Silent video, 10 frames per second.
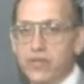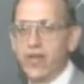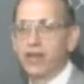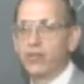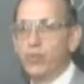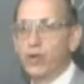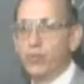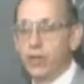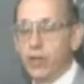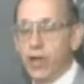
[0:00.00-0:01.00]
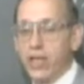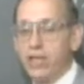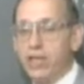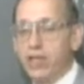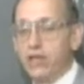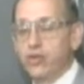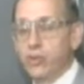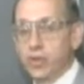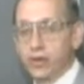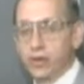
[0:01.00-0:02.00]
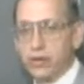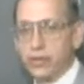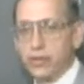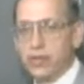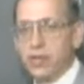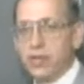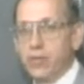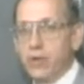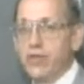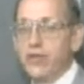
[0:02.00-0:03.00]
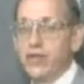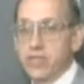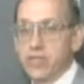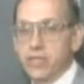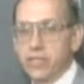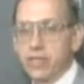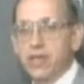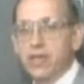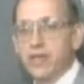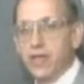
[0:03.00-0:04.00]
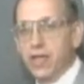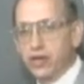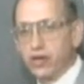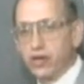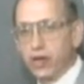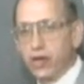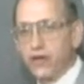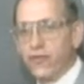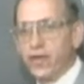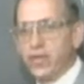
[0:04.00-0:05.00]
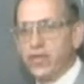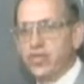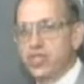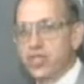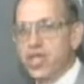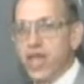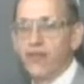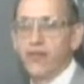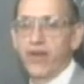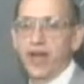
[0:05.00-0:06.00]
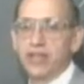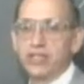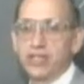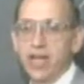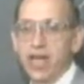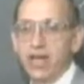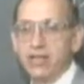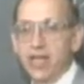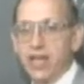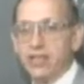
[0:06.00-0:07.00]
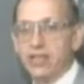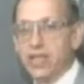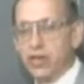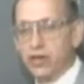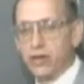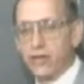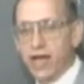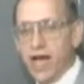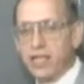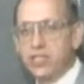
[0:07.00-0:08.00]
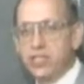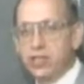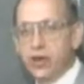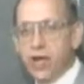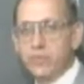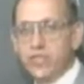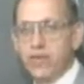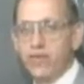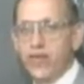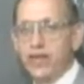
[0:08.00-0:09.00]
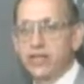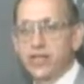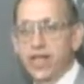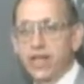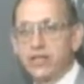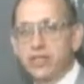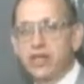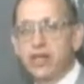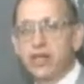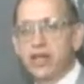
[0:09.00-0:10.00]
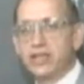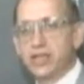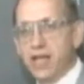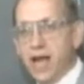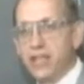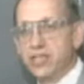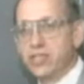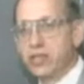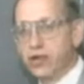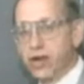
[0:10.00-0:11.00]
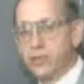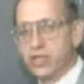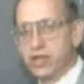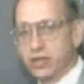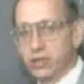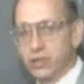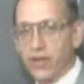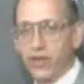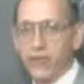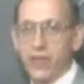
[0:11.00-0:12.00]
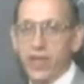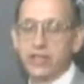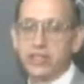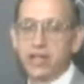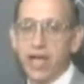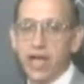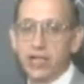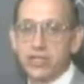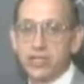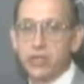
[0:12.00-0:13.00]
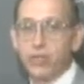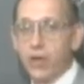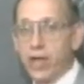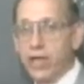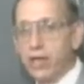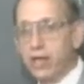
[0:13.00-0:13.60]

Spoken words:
that could be applied to integrals? Well, there's this. The integral of cf of x dx, that is, the integral of a constant times f of x dx, is the constant times the integral of f of x dx. Why?